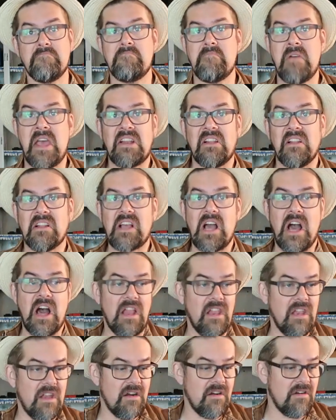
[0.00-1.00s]
metal
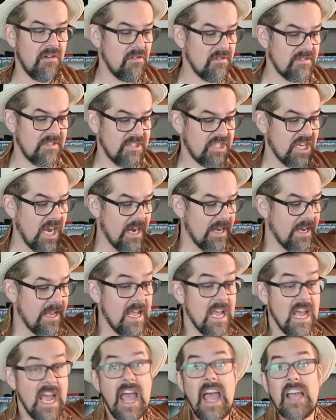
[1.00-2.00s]
color or shiny?